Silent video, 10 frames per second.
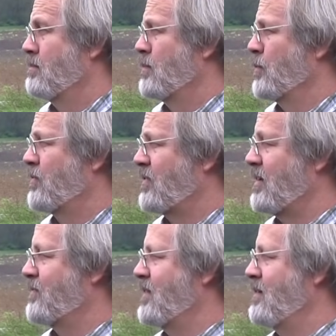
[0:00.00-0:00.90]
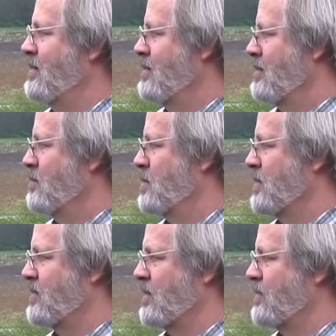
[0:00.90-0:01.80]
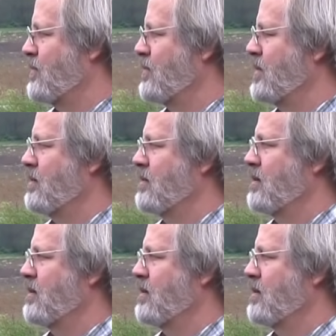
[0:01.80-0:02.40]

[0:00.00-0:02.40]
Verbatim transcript: more safety built into it,